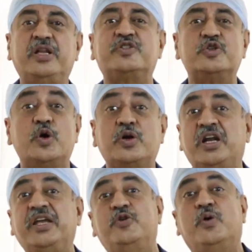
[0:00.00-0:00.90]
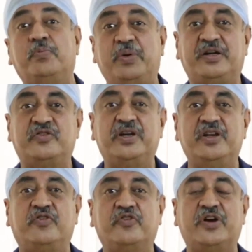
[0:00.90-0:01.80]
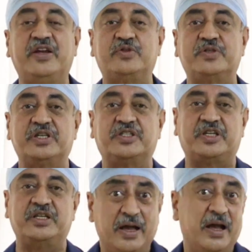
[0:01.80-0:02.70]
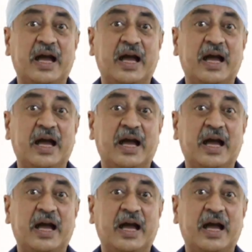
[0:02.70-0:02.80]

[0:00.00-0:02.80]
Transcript: It's not like you are bedridden for 5 to 6 days.